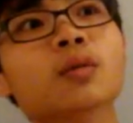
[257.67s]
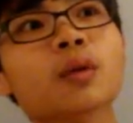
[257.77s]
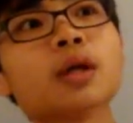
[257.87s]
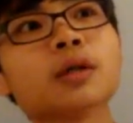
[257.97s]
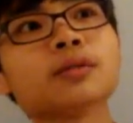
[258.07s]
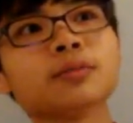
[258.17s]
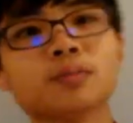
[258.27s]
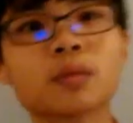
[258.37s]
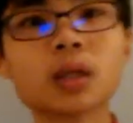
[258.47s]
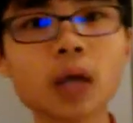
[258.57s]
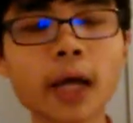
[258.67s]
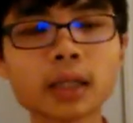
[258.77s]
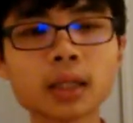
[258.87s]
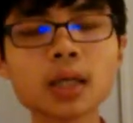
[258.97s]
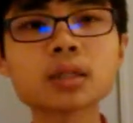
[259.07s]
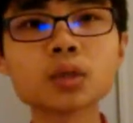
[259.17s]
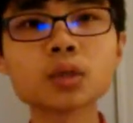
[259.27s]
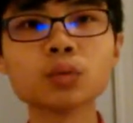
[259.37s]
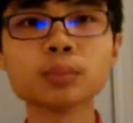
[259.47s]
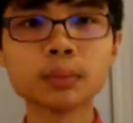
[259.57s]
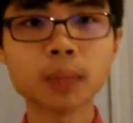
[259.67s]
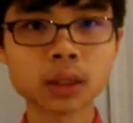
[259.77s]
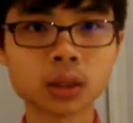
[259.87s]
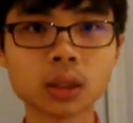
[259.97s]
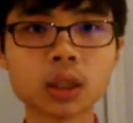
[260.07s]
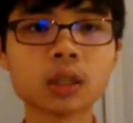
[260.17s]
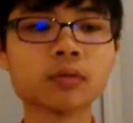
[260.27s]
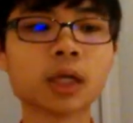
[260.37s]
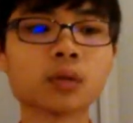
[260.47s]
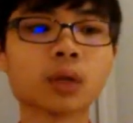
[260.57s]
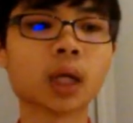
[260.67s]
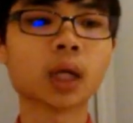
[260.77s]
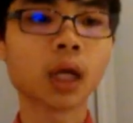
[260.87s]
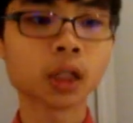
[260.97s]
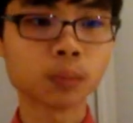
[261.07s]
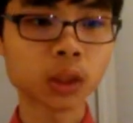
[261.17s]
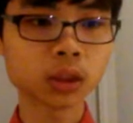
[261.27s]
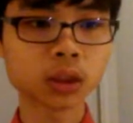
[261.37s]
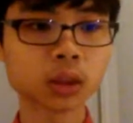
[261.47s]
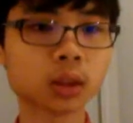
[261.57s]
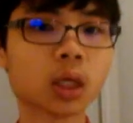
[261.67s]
Well, I guess it would be better if I create animations,